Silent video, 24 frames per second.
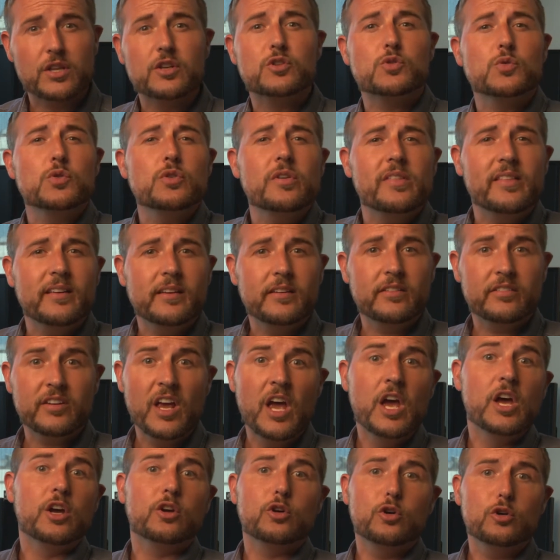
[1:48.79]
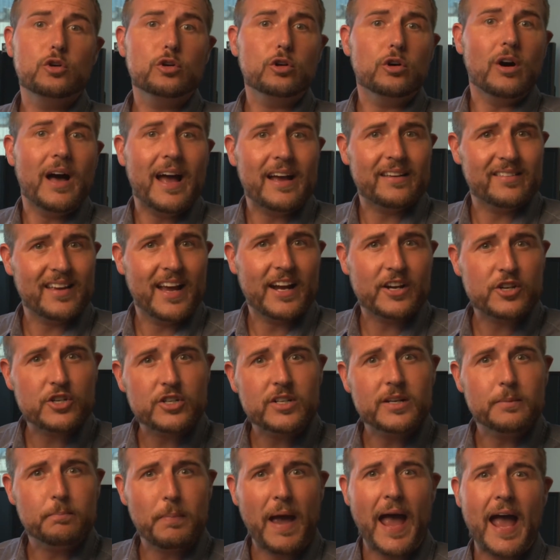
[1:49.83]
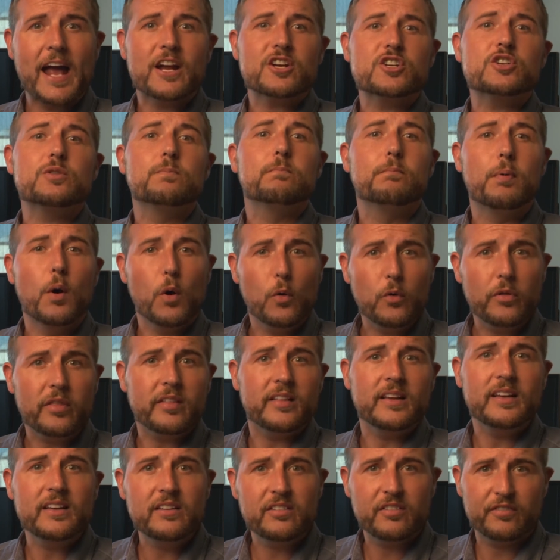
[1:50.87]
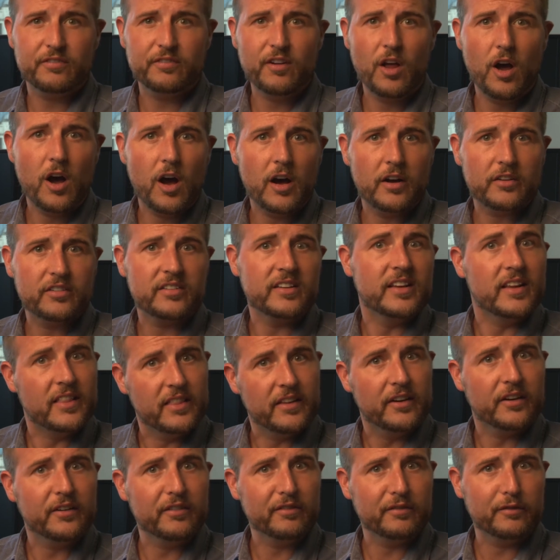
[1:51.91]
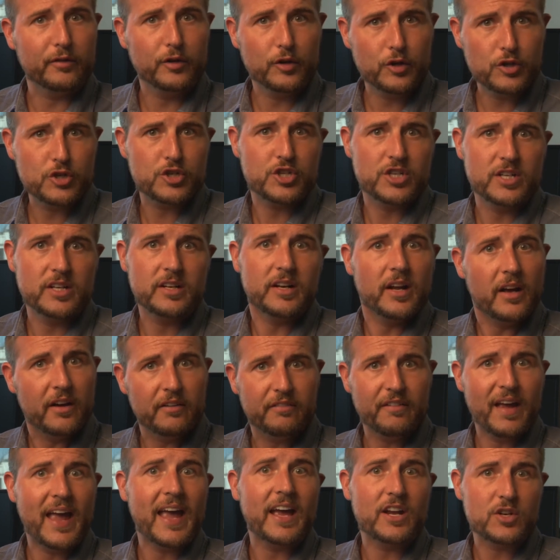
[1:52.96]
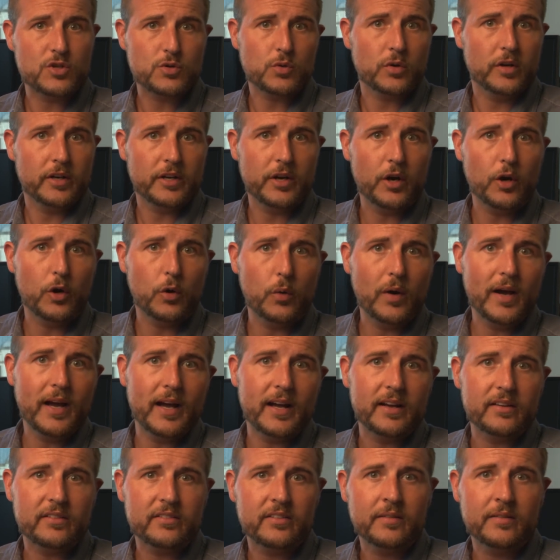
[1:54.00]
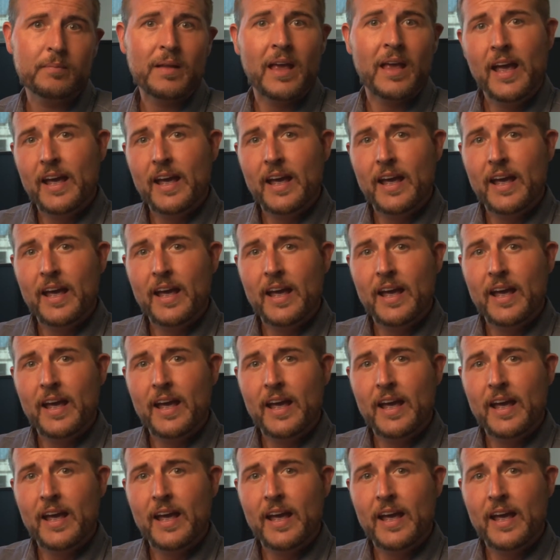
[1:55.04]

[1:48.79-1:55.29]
The truth is Google has actually patched both these flaws in their version of Android OS.